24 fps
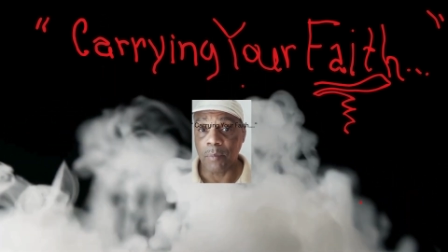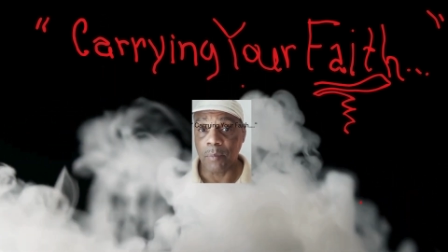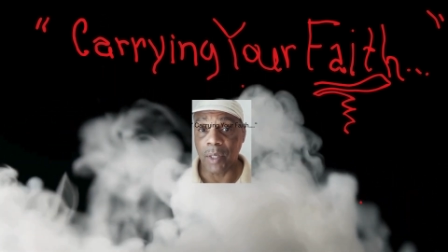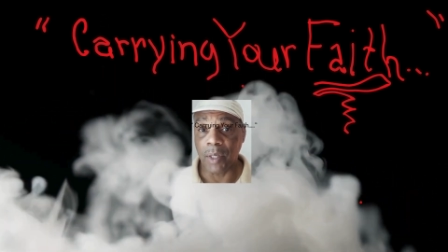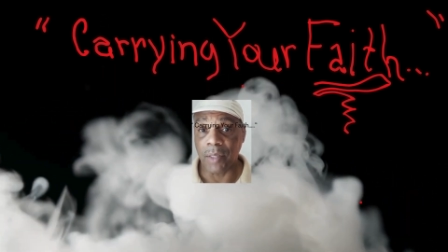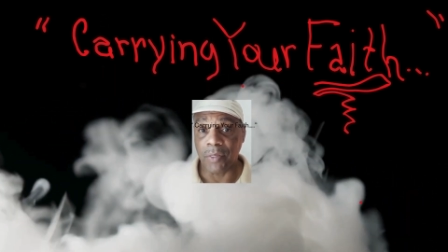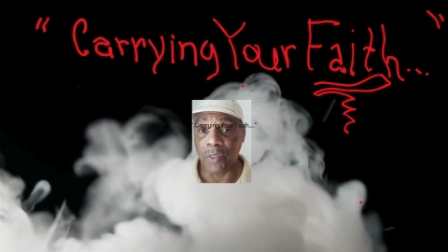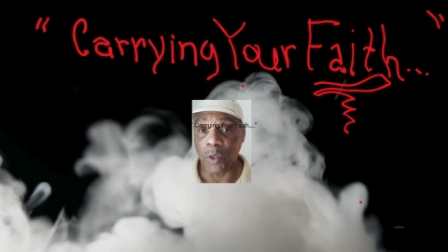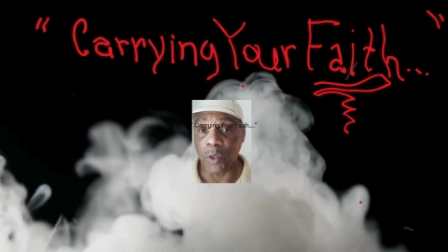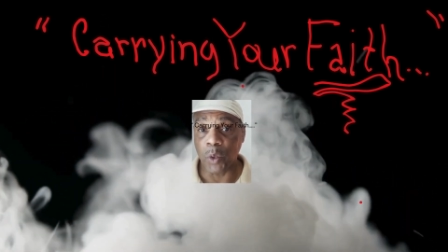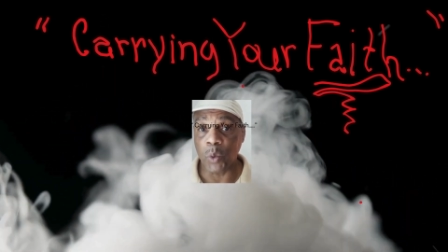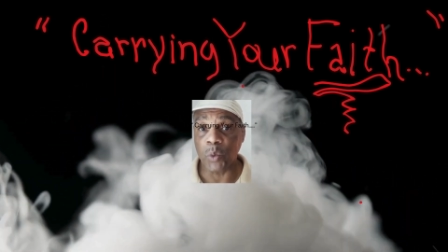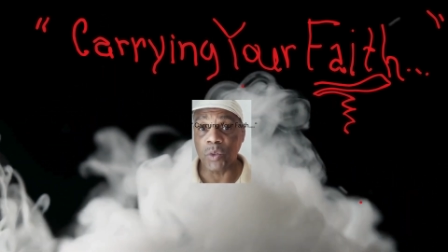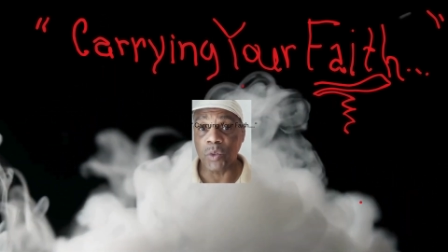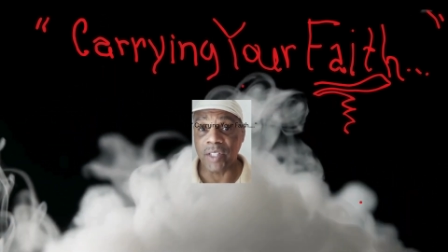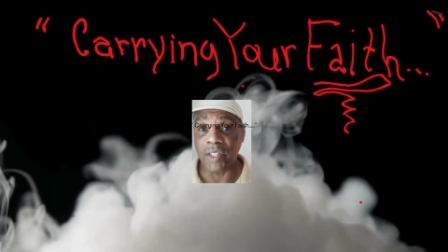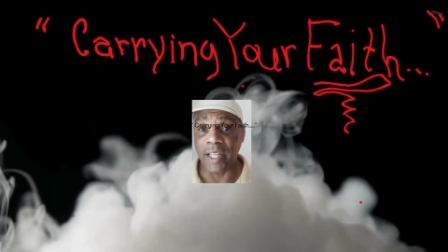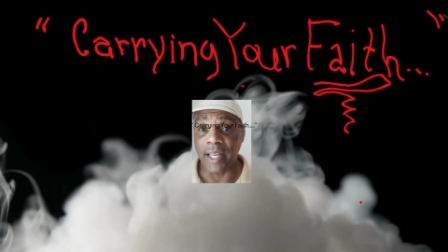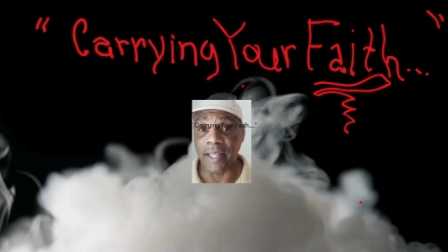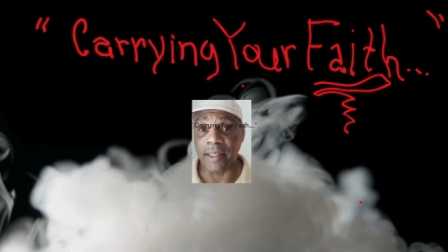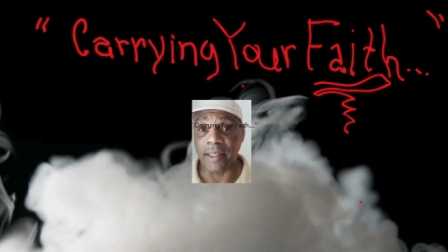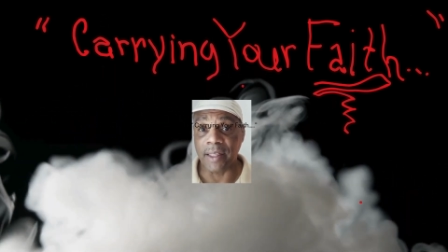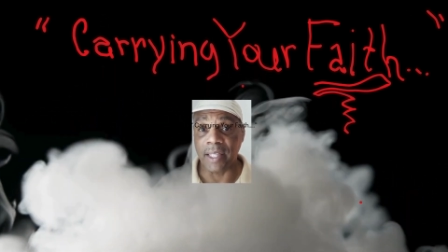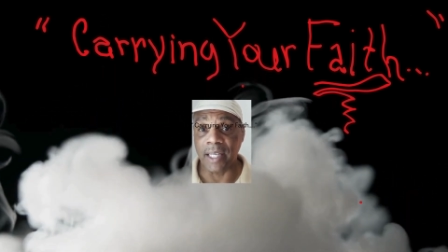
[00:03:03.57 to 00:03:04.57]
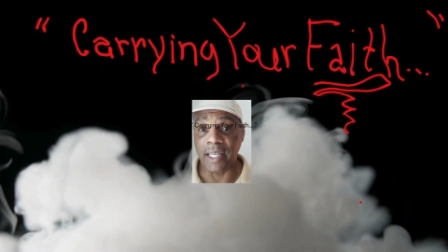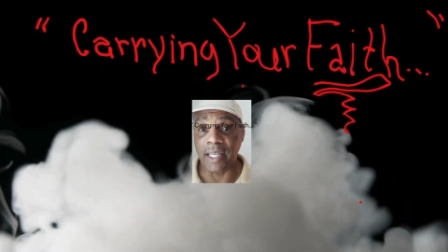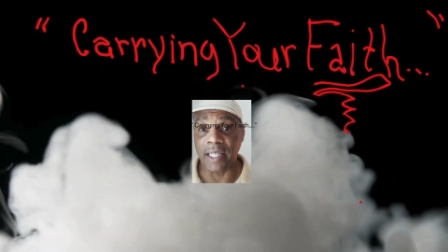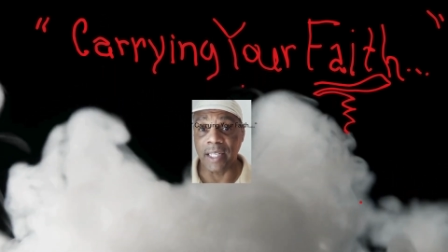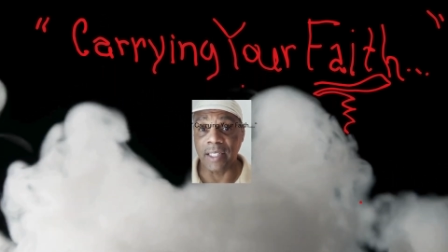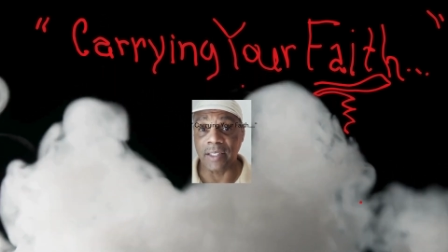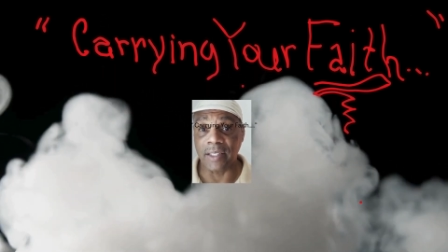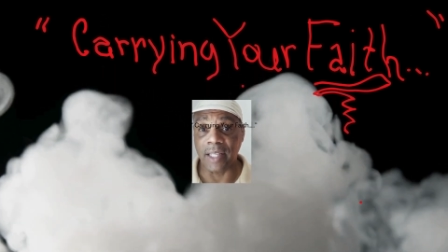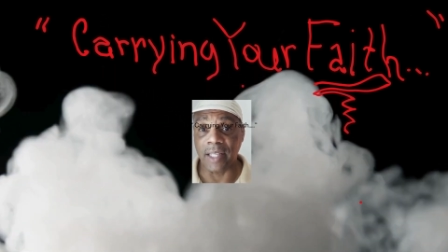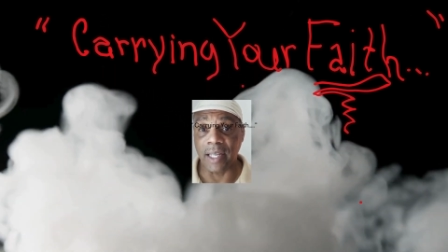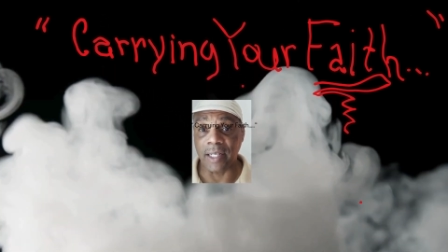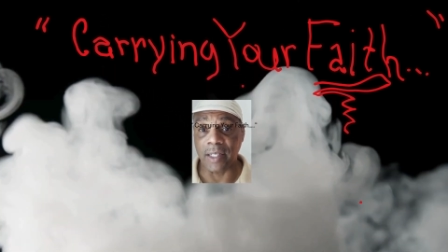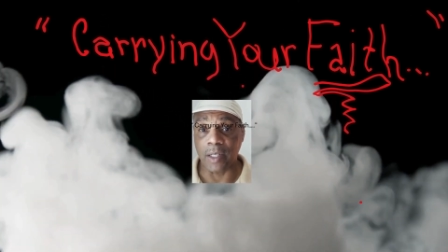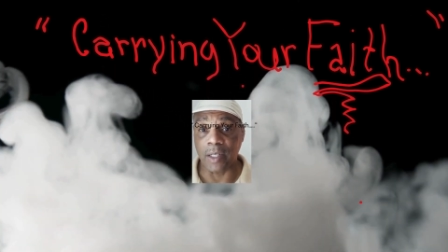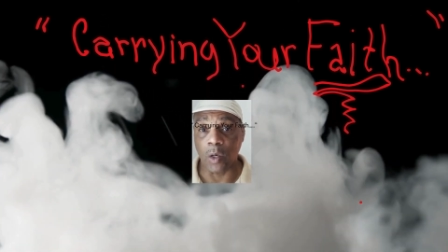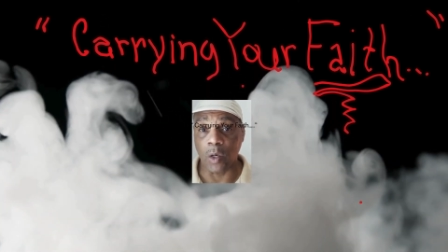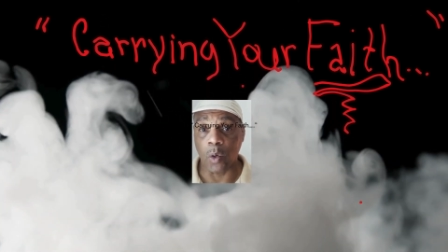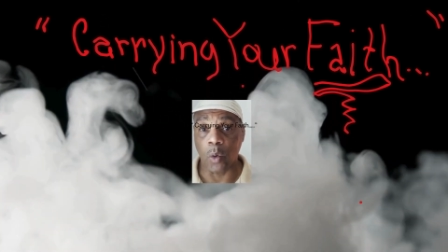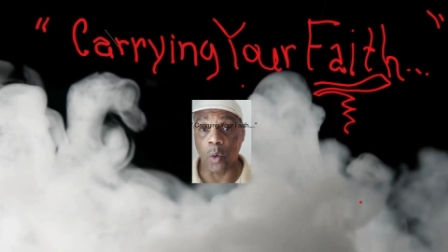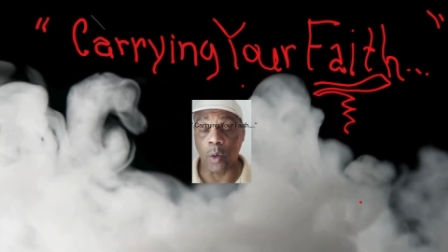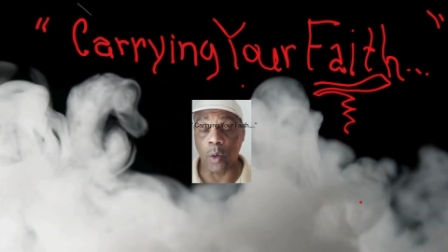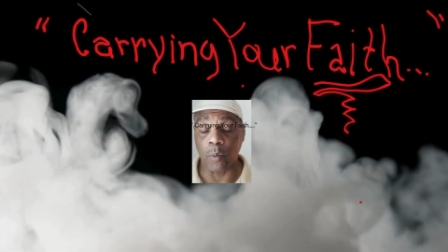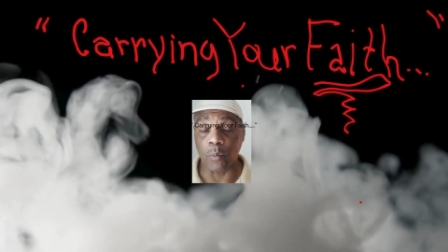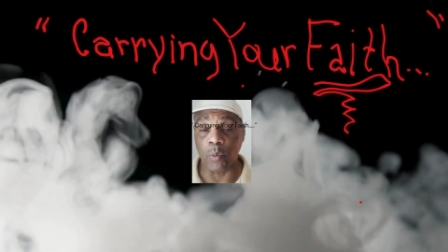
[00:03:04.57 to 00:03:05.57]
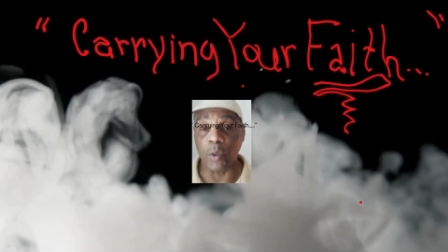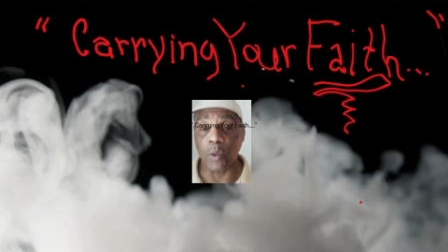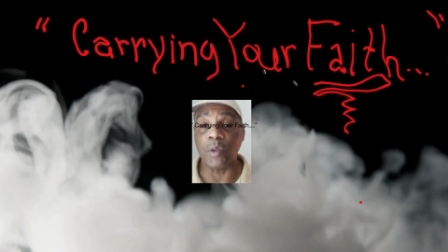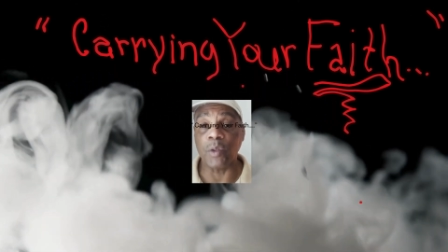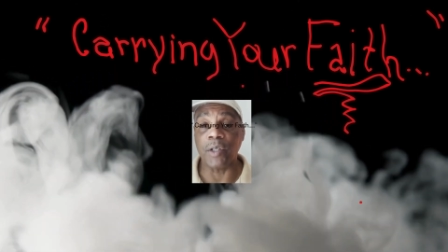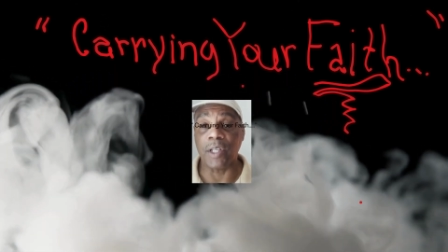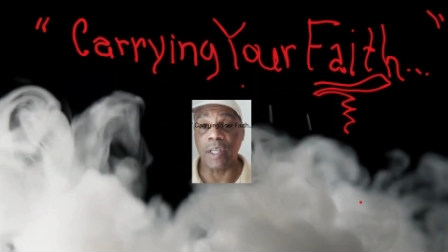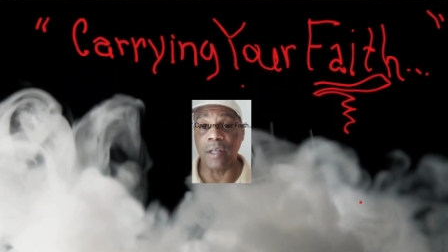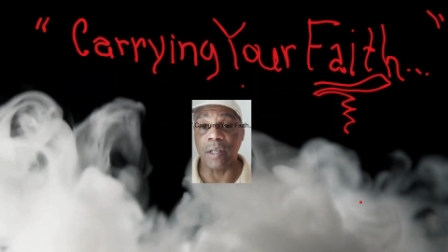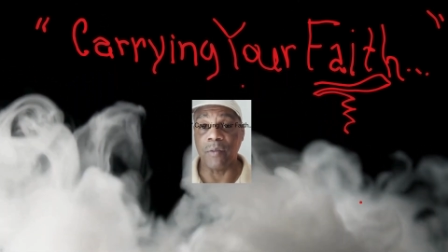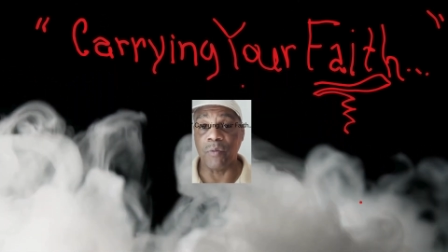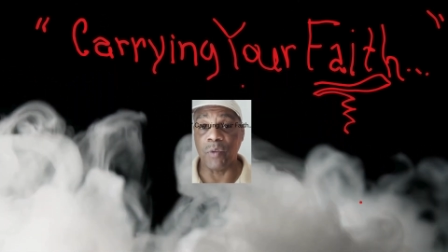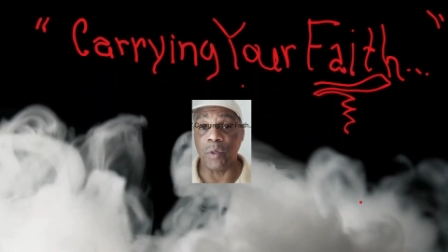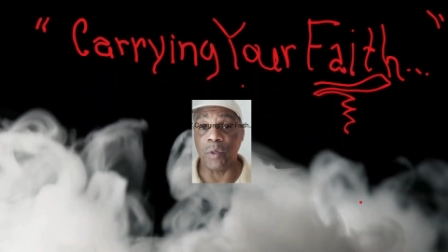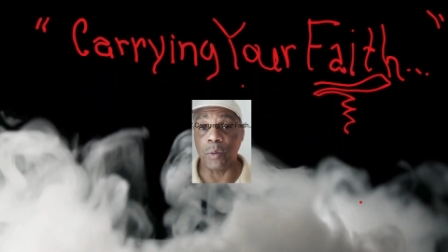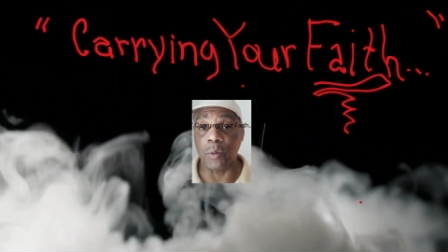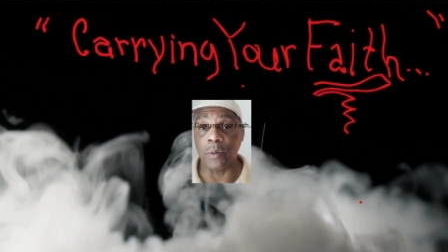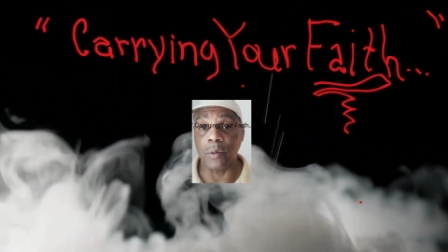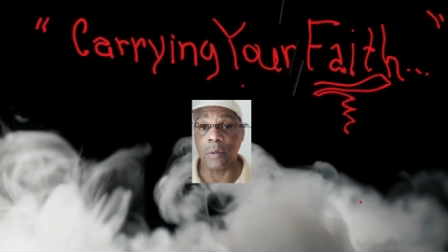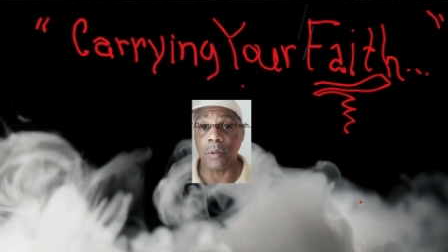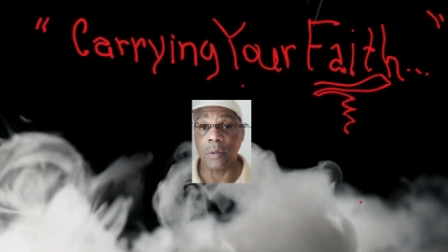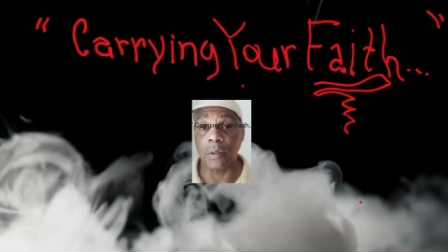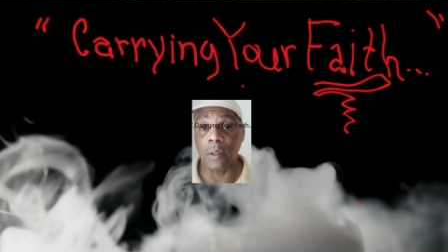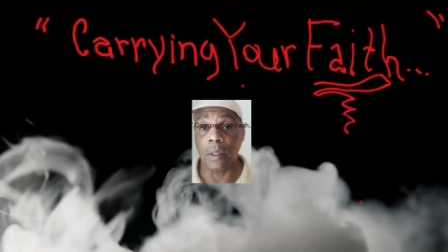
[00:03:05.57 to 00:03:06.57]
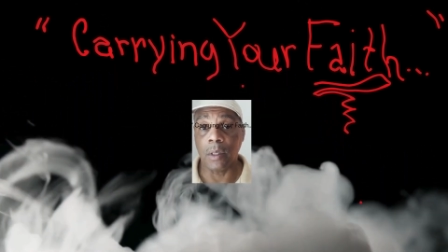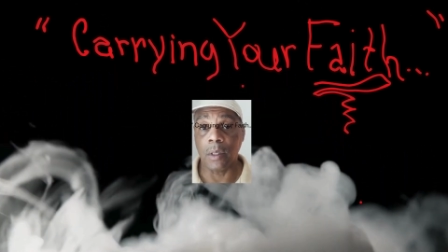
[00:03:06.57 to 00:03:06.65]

but those that things that the Lord will give you